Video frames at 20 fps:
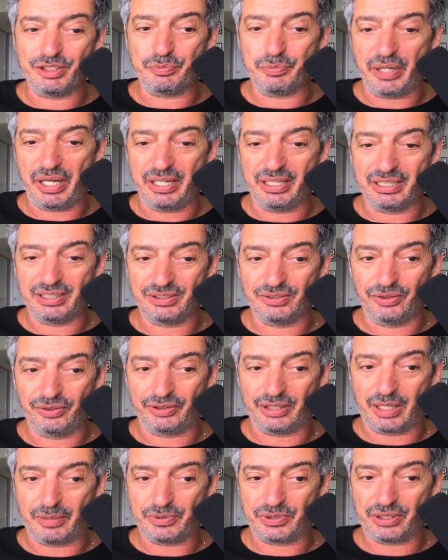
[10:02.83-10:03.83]
pay is not
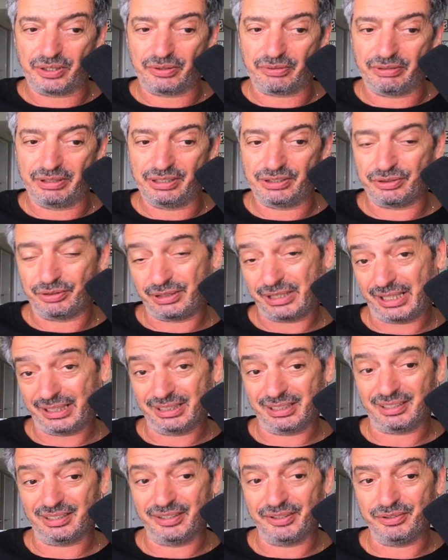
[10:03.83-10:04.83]
abstract, right? So
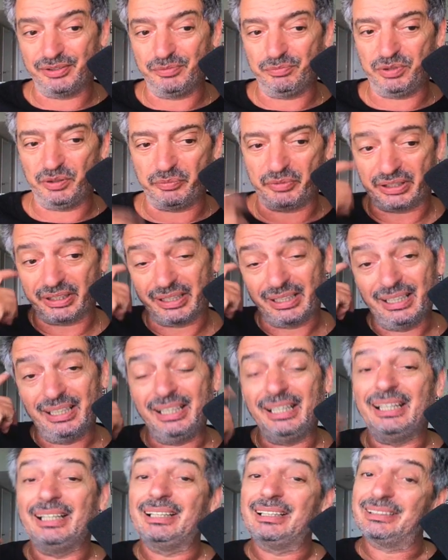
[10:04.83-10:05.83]
technically you implemented.
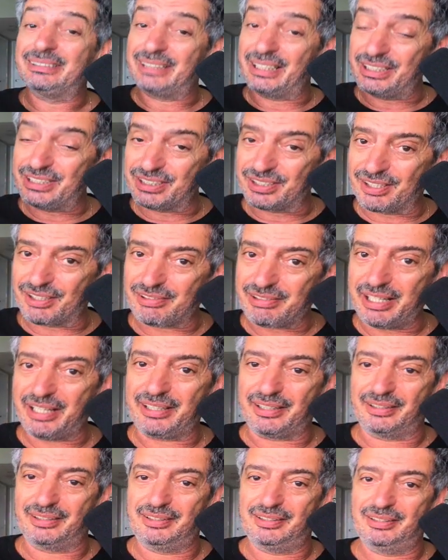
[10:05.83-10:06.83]
That's
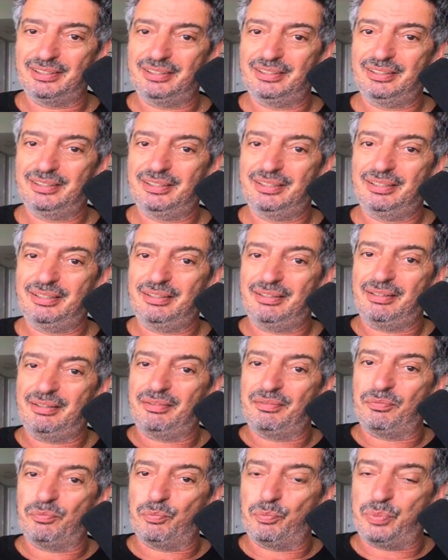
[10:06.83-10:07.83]
correct.
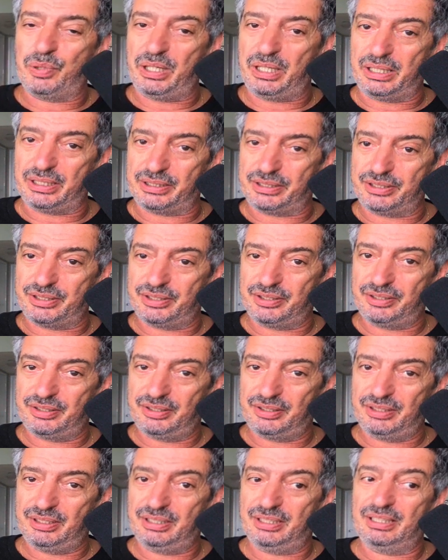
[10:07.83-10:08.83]
But
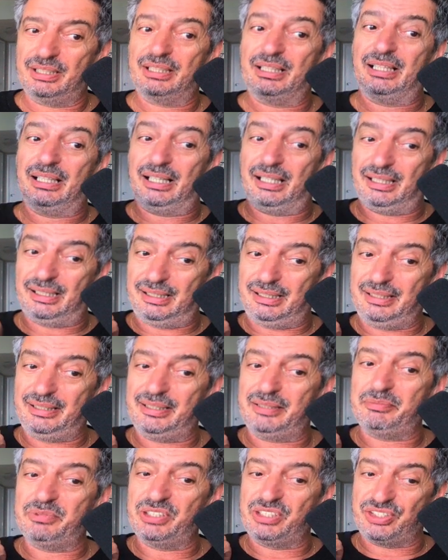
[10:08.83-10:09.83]
I
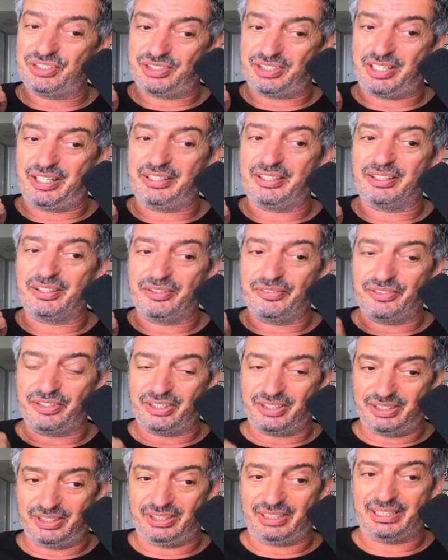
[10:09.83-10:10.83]
am a designer of the
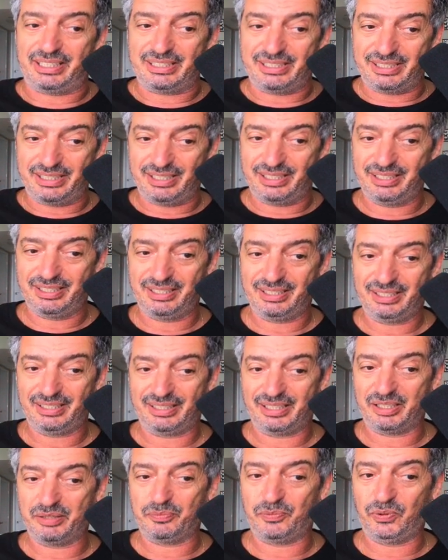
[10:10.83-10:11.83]
class
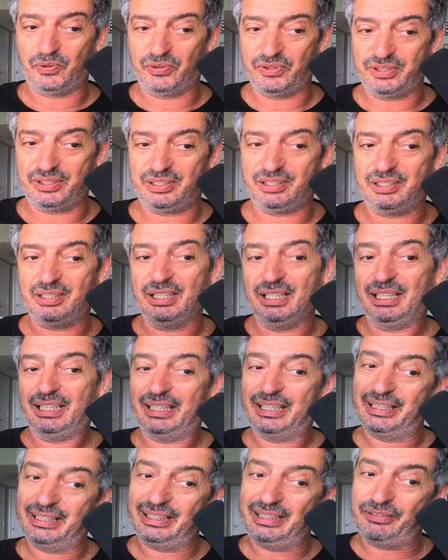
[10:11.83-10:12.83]
employee,
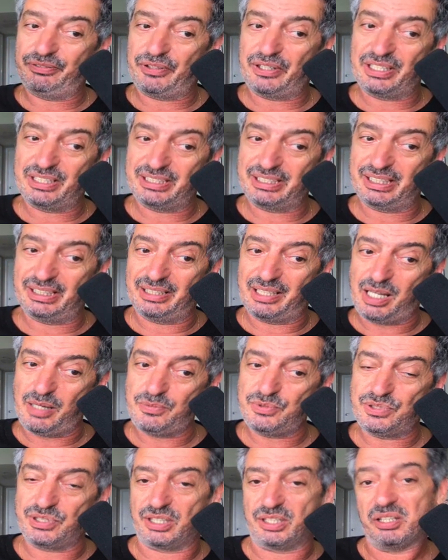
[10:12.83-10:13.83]
and if I said
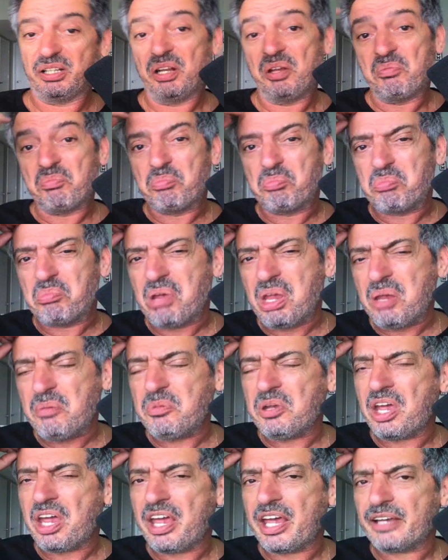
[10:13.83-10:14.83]
abstract,
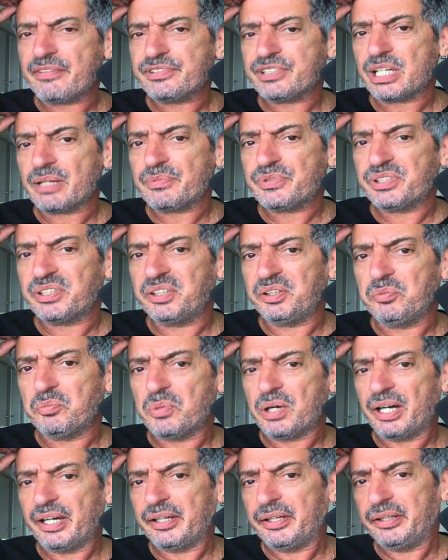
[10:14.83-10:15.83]
maybe I have something in
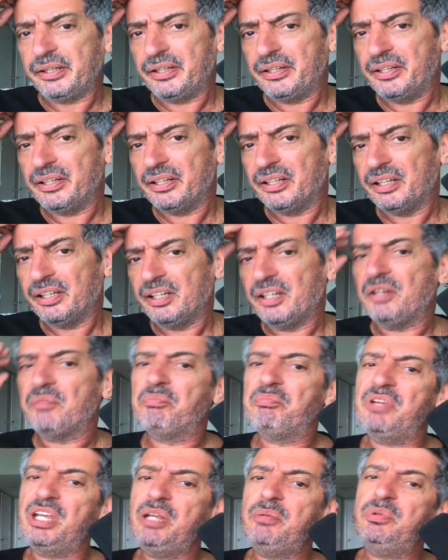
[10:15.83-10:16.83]
mind.
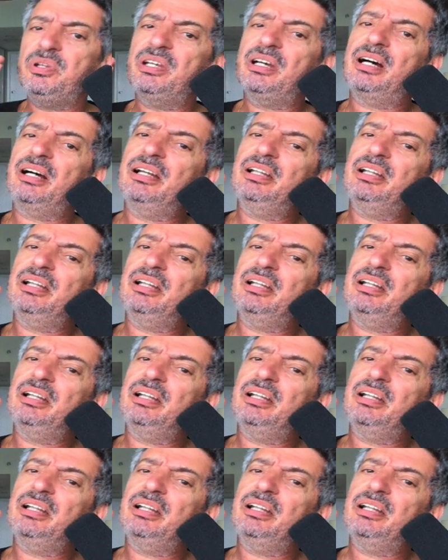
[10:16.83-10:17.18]
Maybe